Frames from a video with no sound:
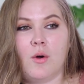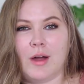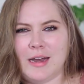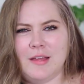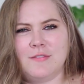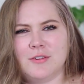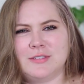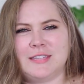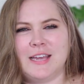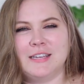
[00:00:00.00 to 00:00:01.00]
or any of
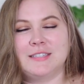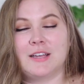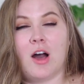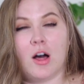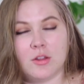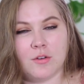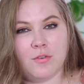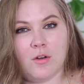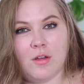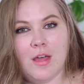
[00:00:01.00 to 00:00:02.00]
those things
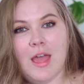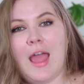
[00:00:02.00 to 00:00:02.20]
colorful